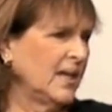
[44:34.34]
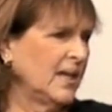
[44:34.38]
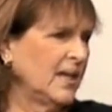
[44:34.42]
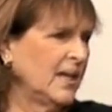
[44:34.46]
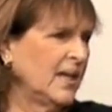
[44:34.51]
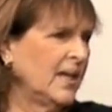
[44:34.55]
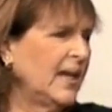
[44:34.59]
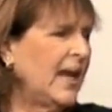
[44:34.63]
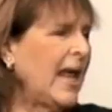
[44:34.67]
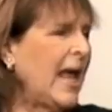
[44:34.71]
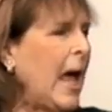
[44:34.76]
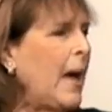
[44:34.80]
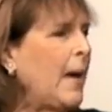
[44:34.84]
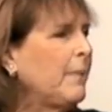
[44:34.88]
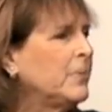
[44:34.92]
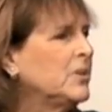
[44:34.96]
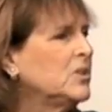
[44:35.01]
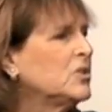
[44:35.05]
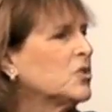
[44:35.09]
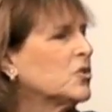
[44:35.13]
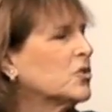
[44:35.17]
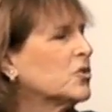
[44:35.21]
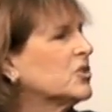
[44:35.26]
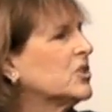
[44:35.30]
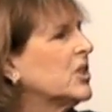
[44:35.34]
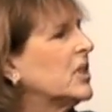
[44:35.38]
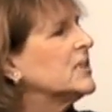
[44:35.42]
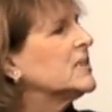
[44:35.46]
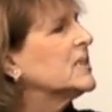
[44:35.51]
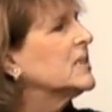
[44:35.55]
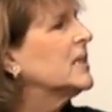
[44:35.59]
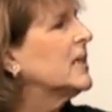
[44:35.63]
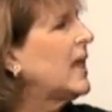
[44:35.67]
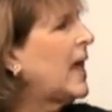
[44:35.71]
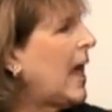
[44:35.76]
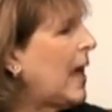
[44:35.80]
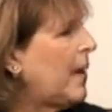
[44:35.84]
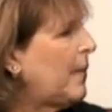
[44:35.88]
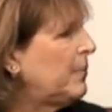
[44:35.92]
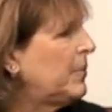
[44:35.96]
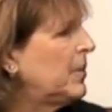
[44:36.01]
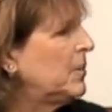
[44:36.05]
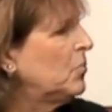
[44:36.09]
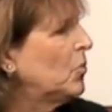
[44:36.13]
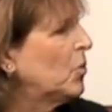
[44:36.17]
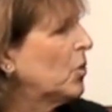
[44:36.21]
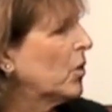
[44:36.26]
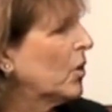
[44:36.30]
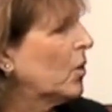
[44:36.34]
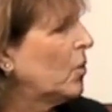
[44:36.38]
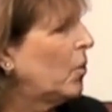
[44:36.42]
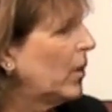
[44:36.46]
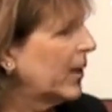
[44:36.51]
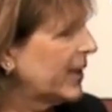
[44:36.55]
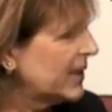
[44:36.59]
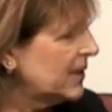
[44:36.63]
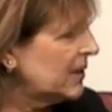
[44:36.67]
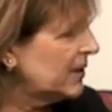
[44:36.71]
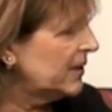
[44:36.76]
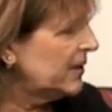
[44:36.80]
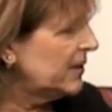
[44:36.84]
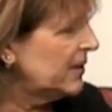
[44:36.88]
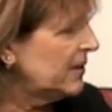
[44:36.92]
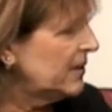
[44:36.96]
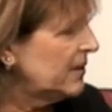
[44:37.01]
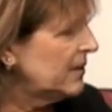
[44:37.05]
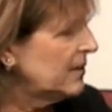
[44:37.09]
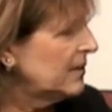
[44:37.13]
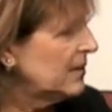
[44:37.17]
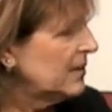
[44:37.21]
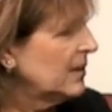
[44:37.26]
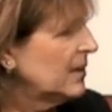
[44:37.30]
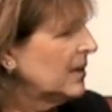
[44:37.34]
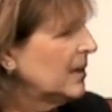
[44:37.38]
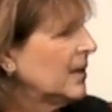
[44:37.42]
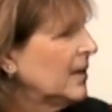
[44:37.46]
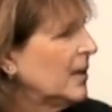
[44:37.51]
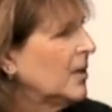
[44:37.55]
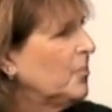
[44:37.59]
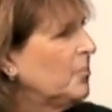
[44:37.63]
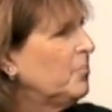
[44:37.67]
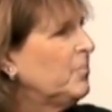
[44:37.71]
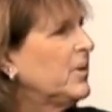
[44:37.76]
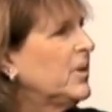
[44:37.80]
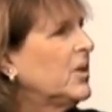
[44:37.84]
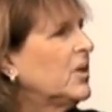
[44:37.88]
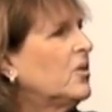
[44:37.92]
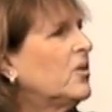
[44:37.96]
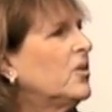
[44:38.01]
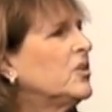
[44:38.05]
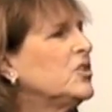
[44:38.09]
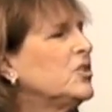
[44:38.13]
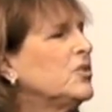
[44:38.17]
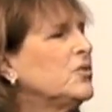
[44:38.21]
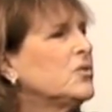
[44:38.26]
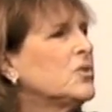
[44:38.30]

it happens or doesn't happen more quickly. because you